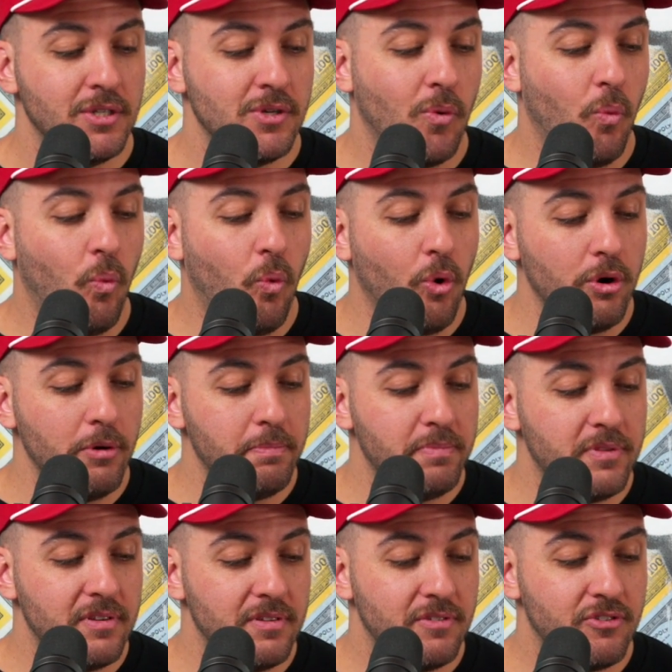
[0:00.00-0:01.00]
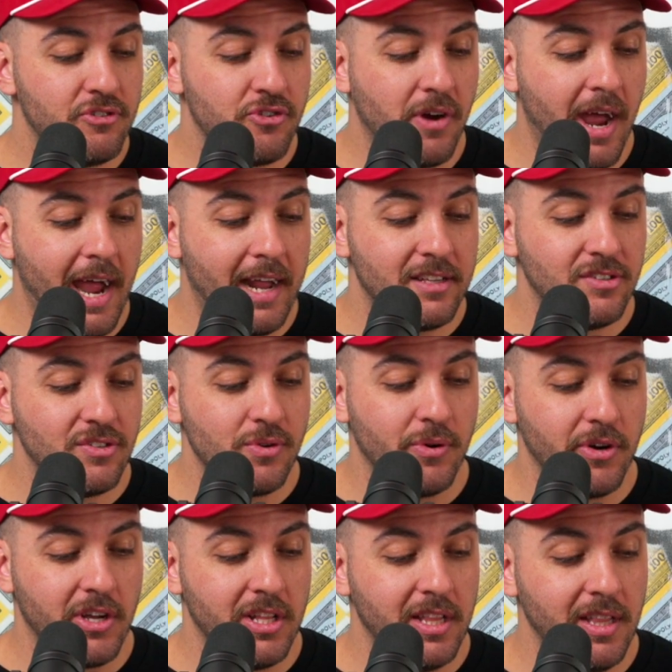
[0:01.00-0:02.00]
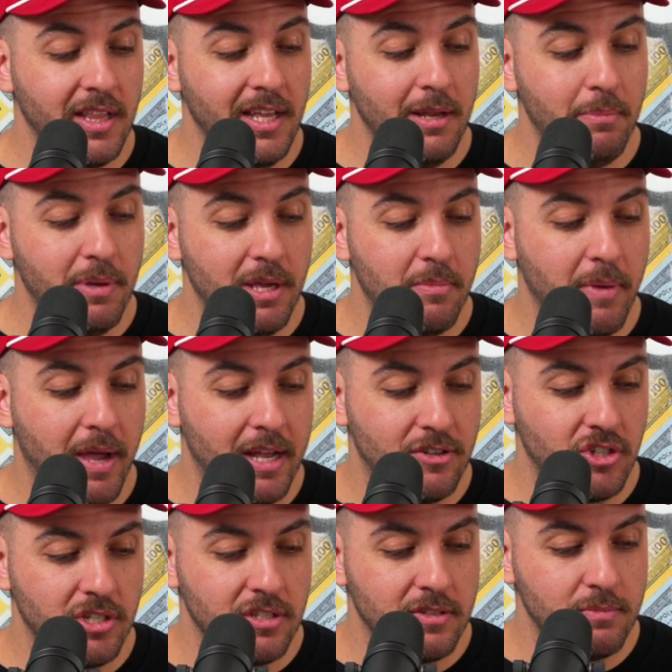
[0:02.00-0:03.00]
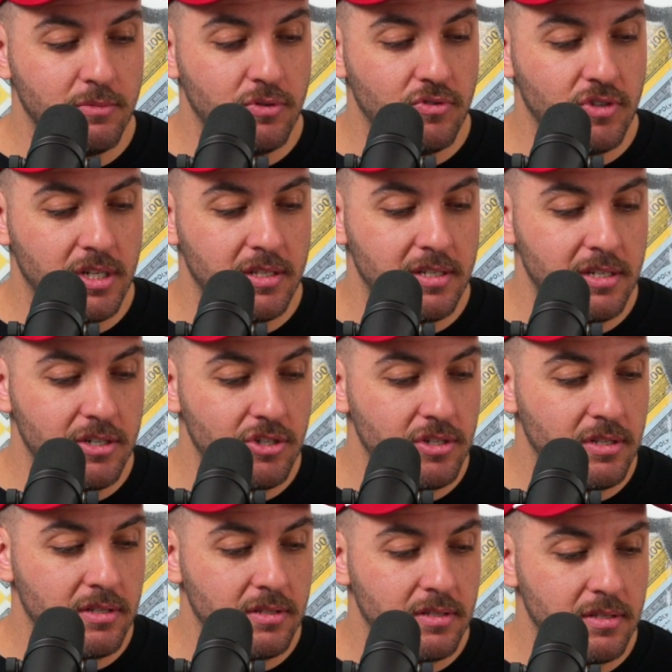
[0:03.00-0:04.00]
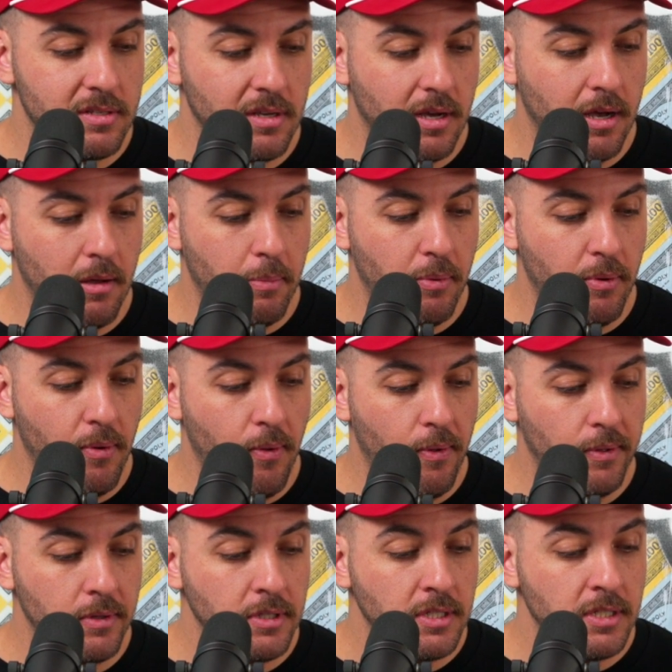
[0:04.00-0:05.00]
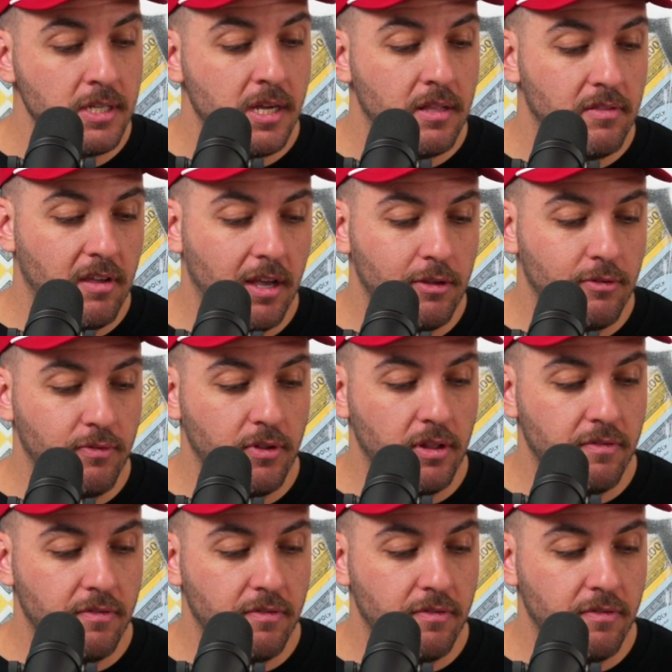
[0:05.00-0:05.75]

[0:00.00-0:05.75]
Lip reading: Warped tracks or clean beat matching, smooth transitions, a couple tasteful